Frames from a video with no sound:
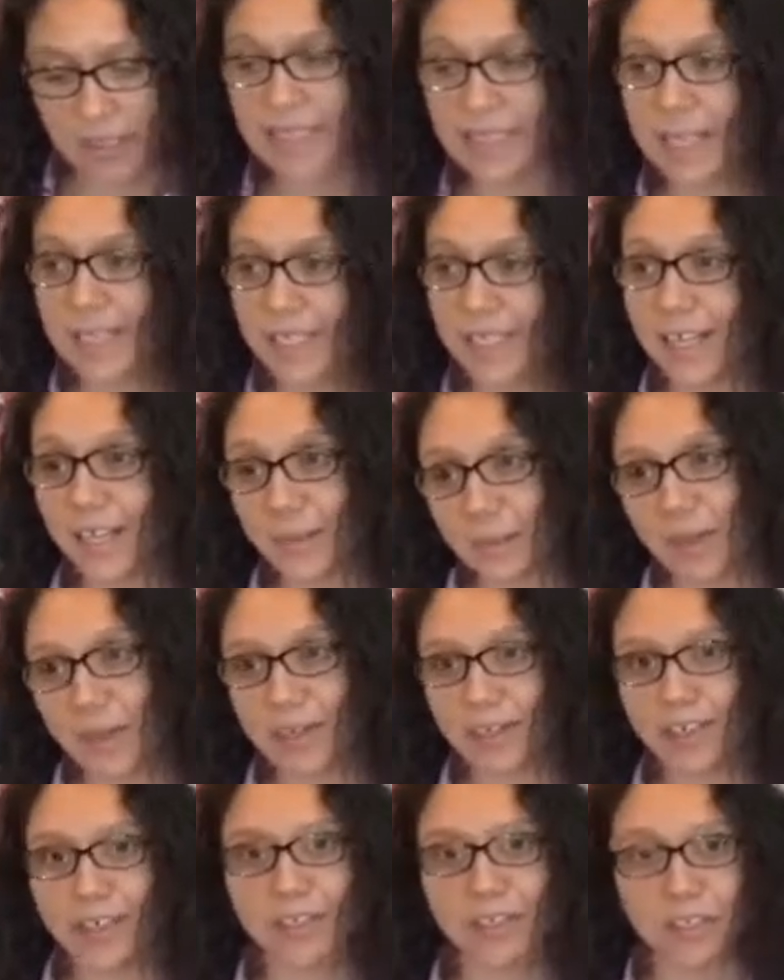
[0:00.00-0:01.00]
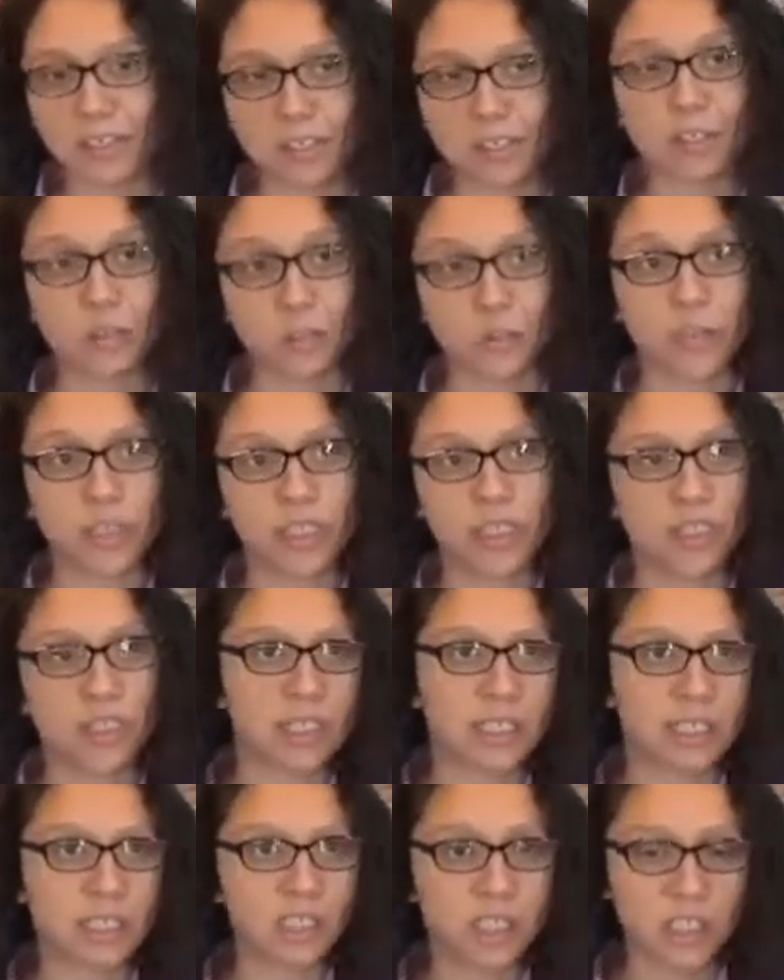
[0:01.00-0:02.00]
it tastes like butter. It's really
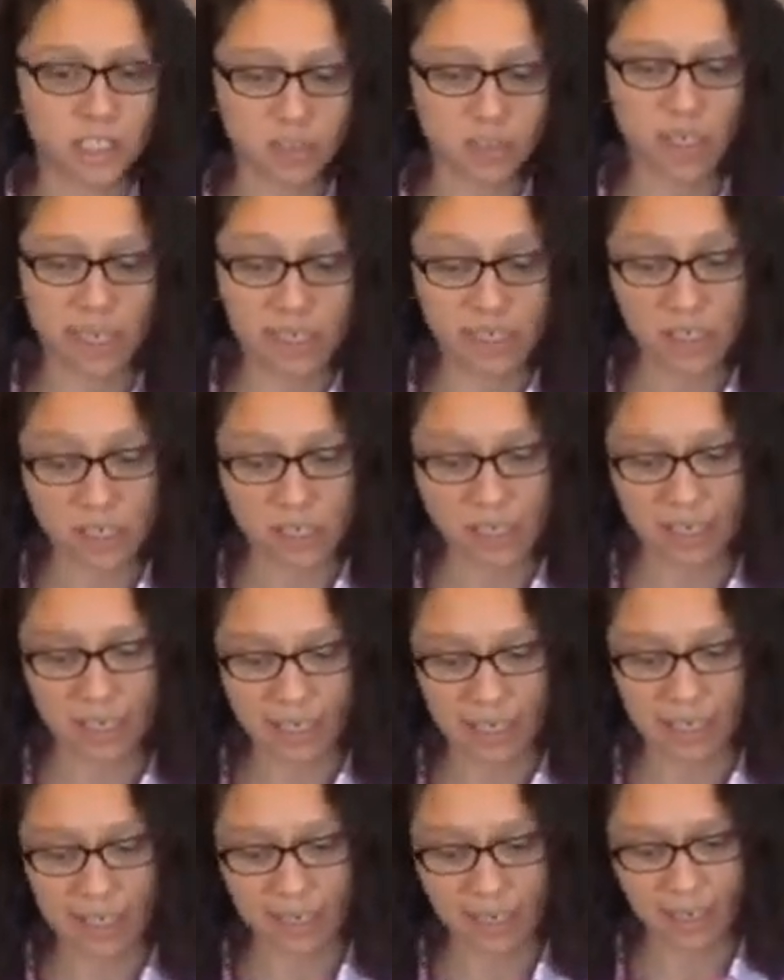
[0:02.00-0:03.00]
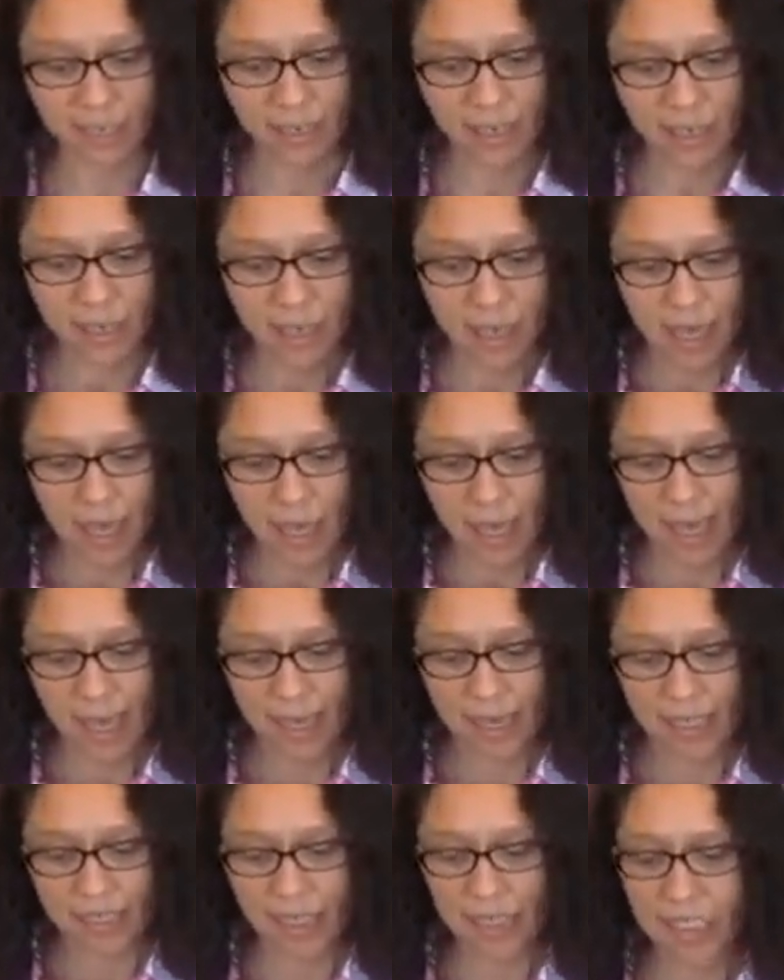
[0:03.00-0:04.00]
delicious. You guys are gonna like it.
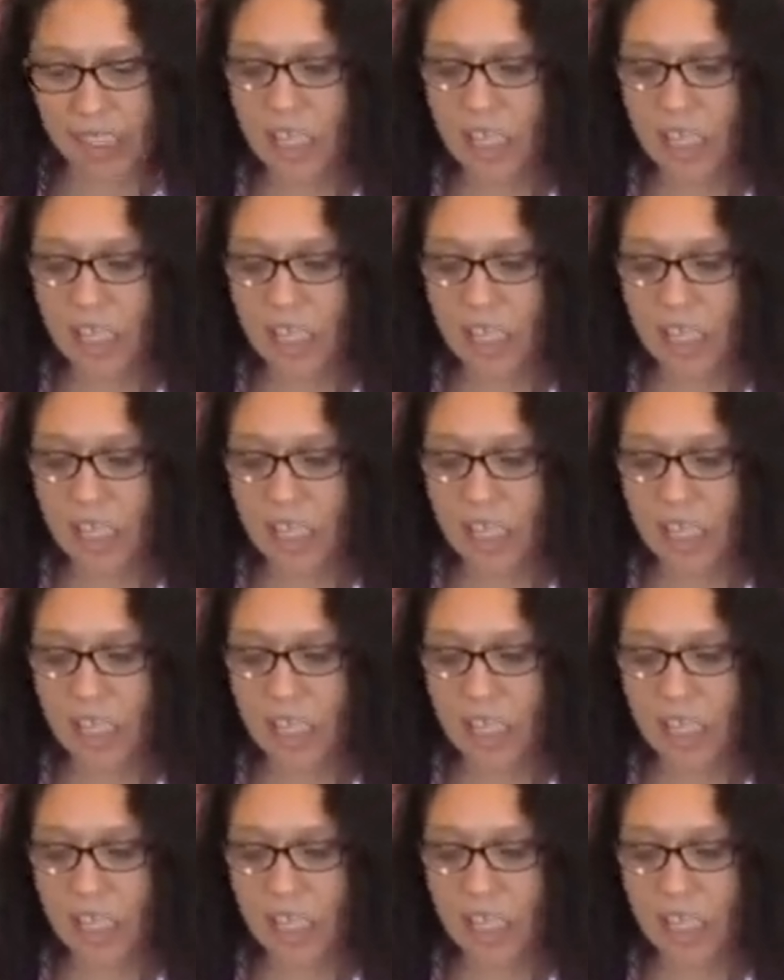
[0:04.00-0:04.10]
And it